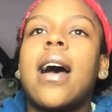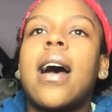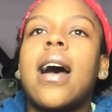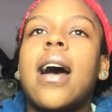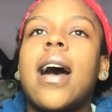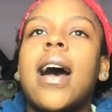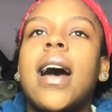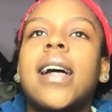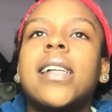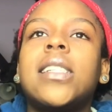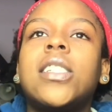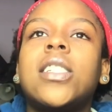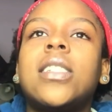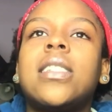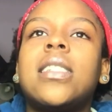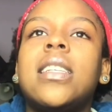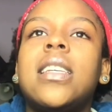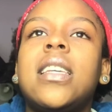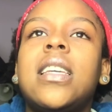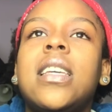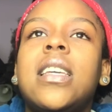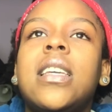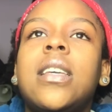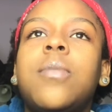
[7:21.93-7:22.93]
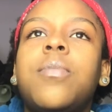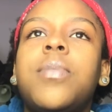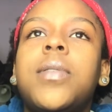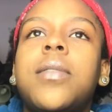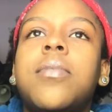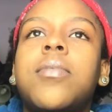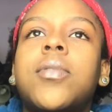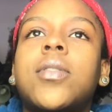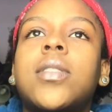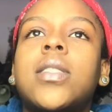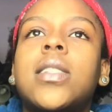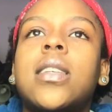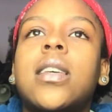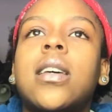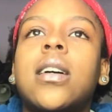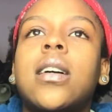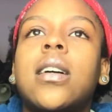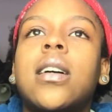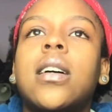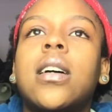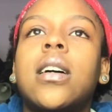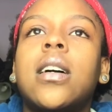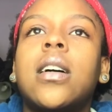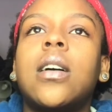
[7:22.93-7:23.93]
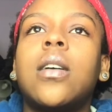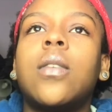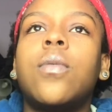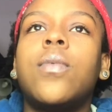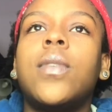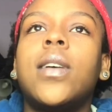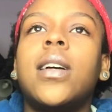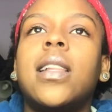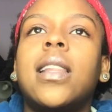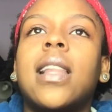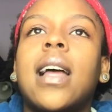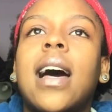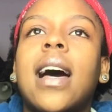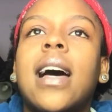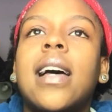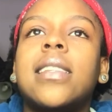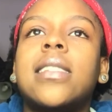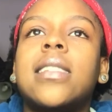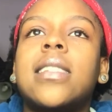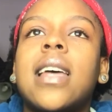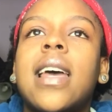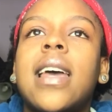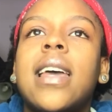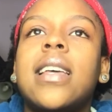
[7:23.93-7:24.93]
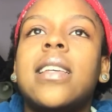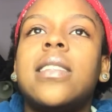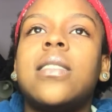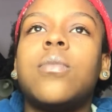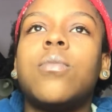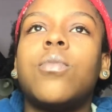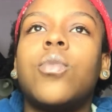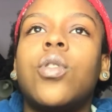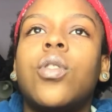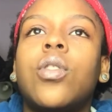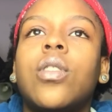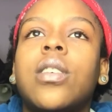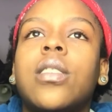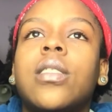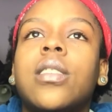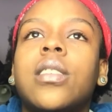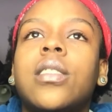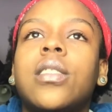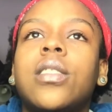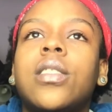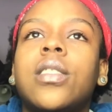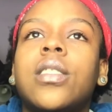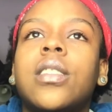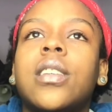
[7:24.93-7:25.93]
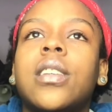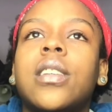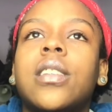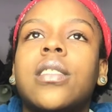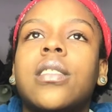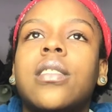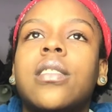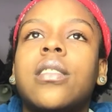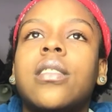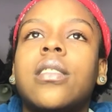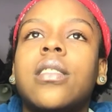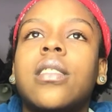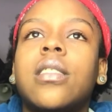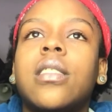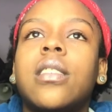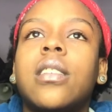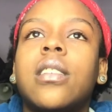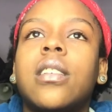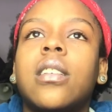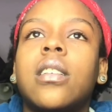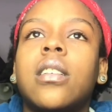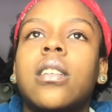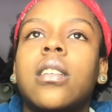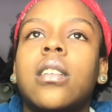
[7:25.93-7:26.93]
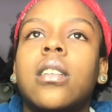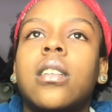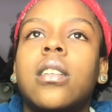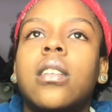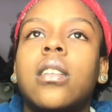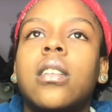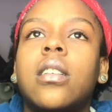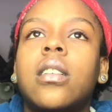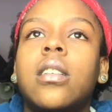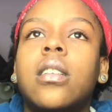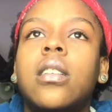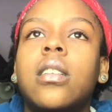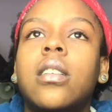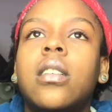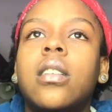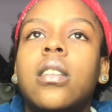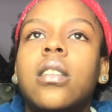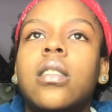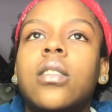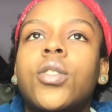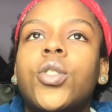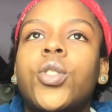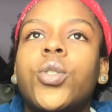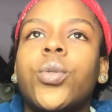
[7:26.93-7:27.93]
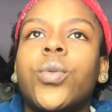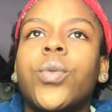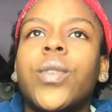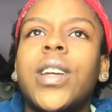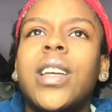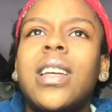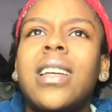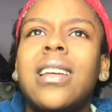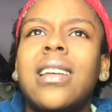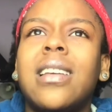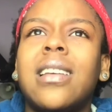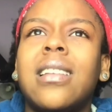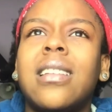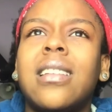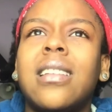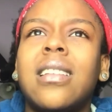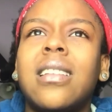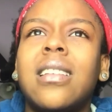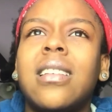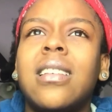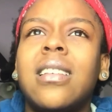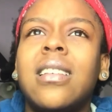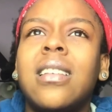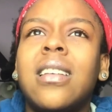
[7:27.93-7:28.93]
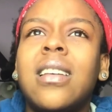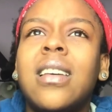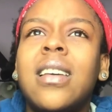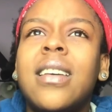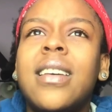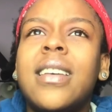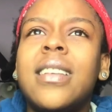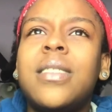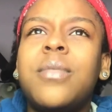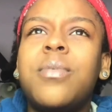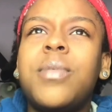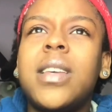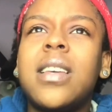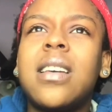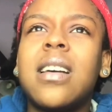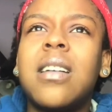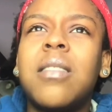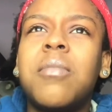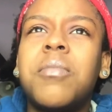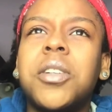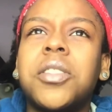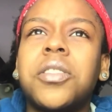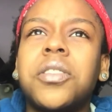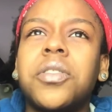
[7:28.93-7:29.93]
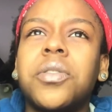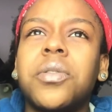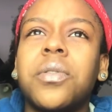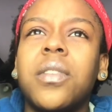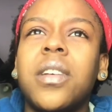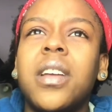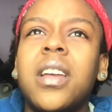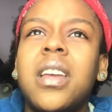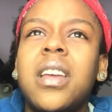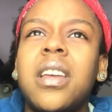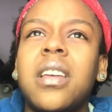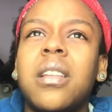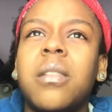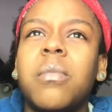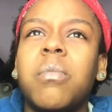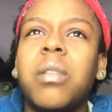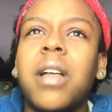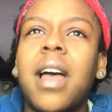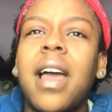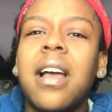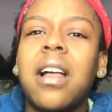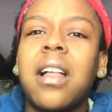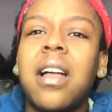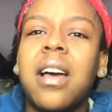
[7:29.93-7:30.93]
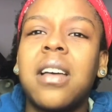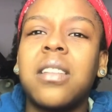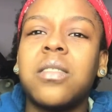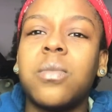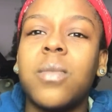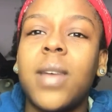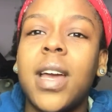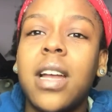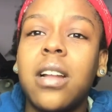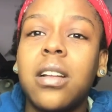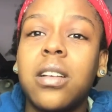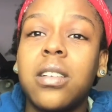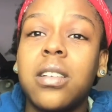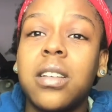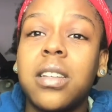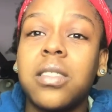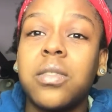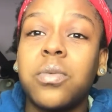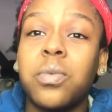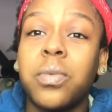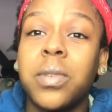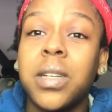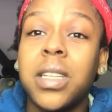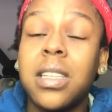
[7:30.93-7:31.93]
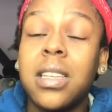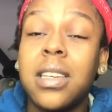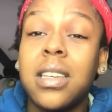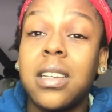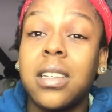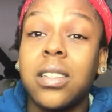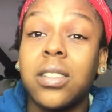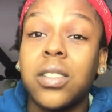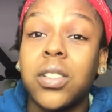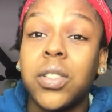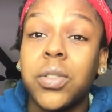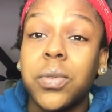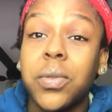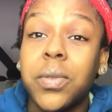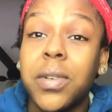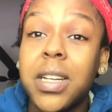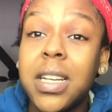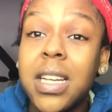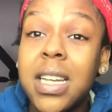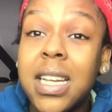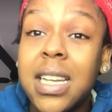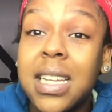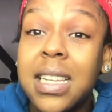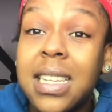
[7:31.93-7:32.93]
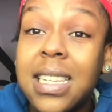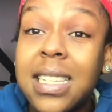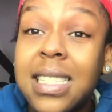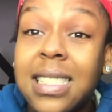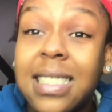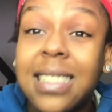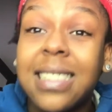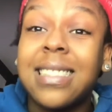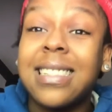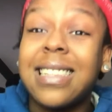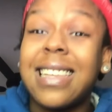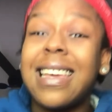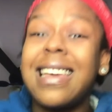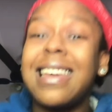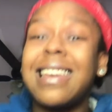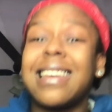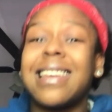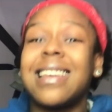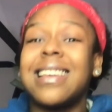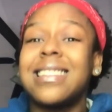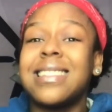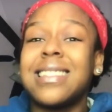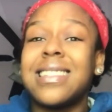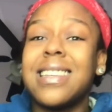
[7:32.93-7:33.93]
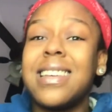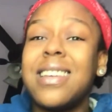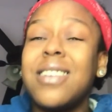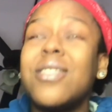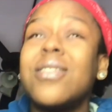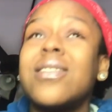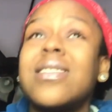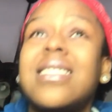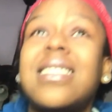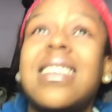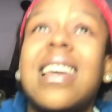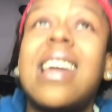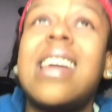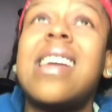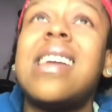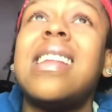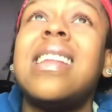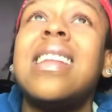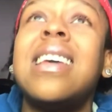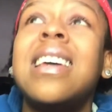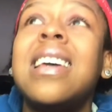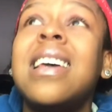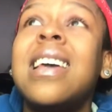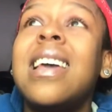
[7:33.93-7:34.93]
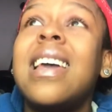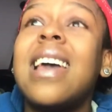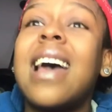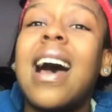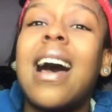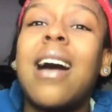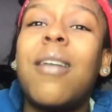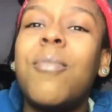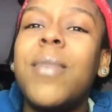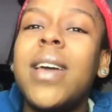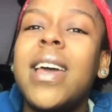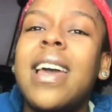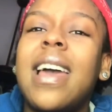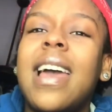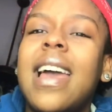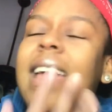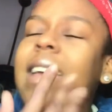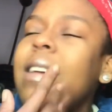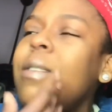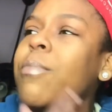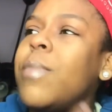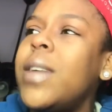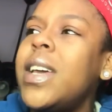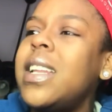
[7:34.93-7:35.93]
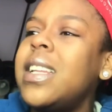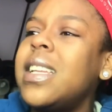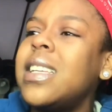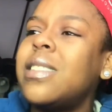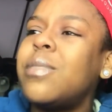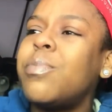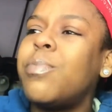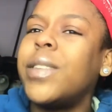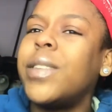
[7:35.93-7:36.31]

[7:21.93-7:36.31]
I just need people to realize that it's more than just a trend. It's become a trend. Black Lives Matter is really a trend. It's sick. It's irritating. I'm at 8 minutes,